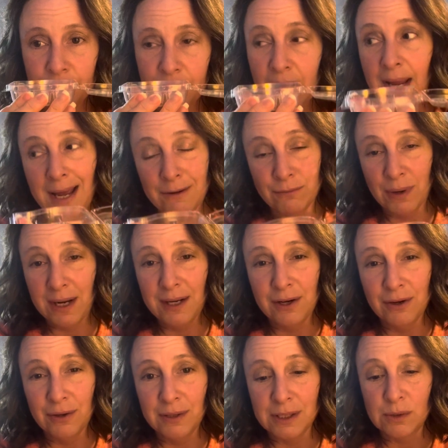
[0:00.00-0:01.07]
I had right
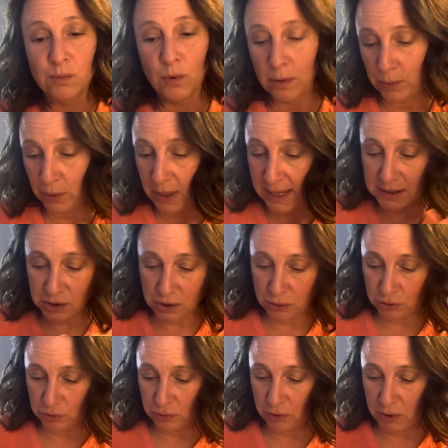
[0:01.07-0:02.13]
here in this warmer. It's so
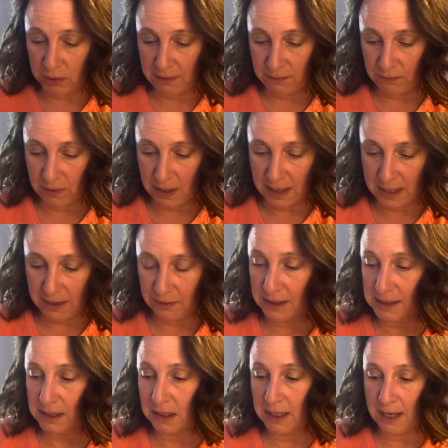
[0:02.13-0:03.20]
strong even right now in
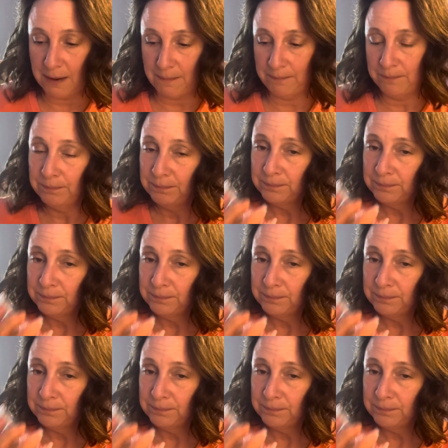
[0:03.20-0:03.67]
this clam.